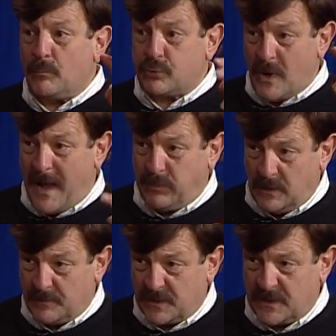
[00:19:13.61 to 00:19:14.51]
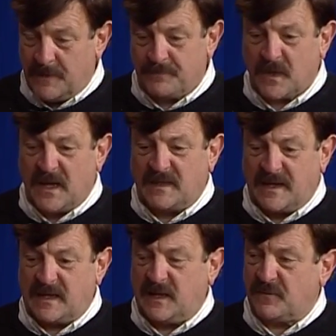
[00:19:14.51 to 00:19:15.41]
problems, and
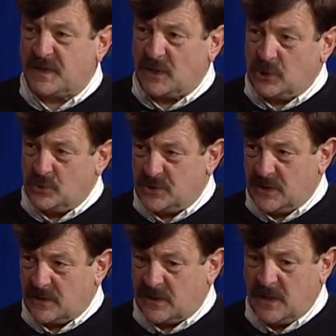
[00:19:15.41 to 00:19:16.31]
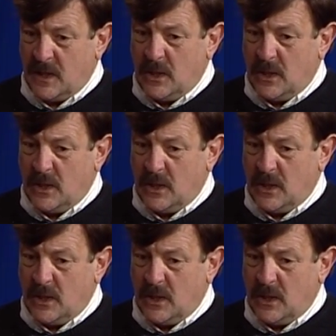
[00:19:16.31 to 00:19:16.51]
then it gives solutions.